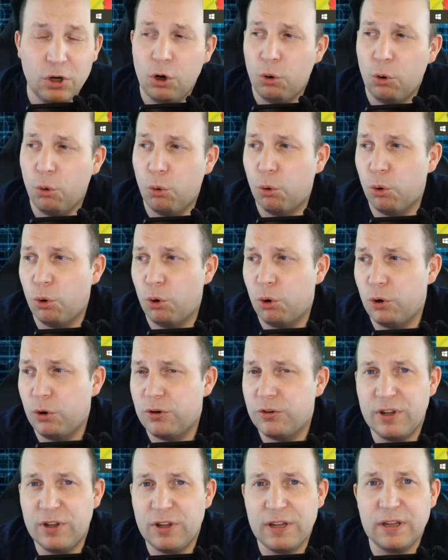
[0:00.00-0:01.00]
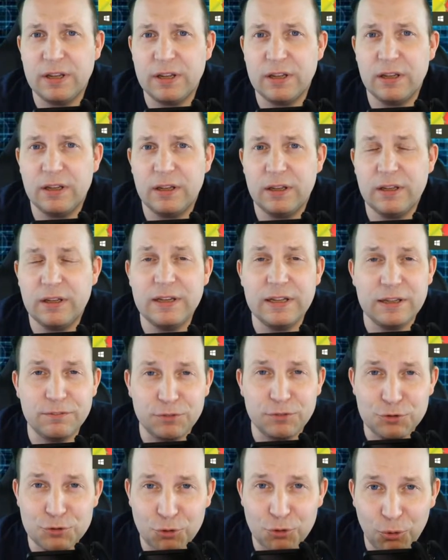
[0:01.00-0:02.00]
or take an
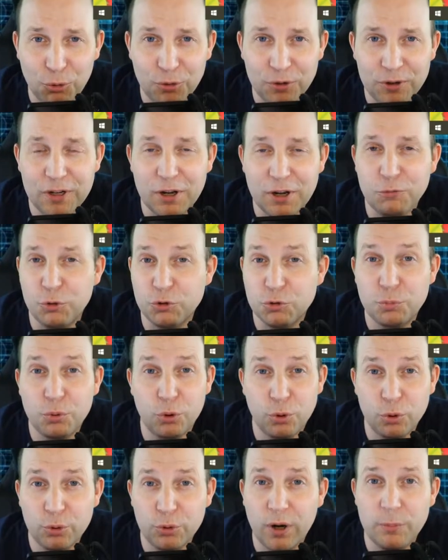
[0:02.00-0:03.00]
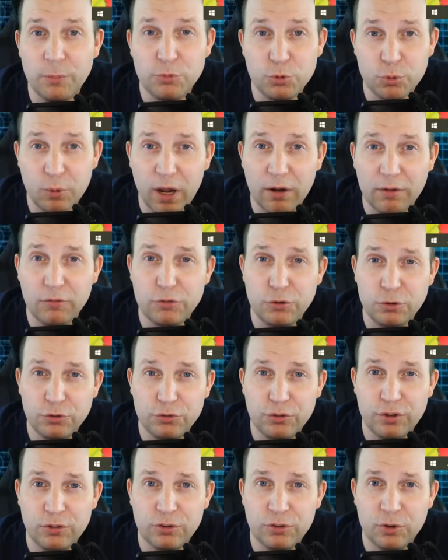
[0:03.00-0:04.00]
inventory of which programs you have in your
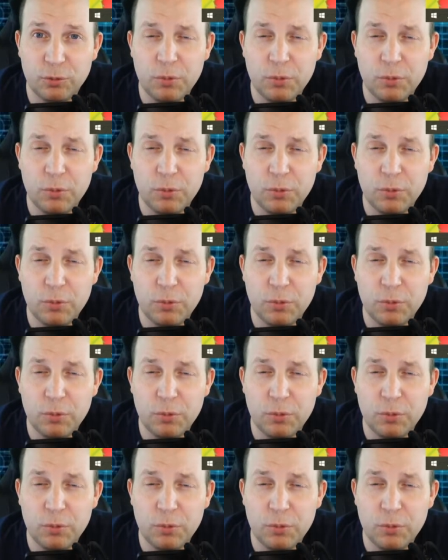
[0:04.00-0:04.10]
system